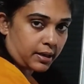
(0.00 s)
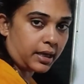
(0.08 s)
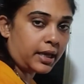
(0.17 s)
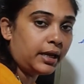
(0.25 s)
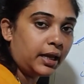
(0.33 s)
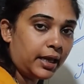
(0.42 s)

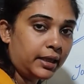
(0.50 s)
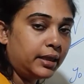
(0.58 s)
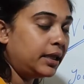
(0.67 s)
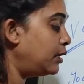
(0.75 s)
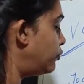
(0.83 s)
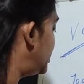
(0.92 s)
In
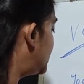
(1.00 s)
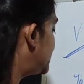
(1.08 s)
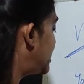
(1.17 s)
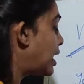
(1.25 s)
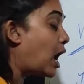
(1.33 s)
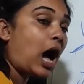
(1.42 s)
Hindi, we
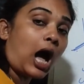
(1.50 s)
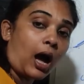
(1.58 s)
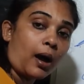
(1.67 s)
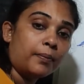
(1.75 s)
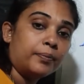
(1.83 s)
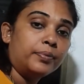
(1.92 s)
say
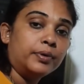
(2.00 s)
aap.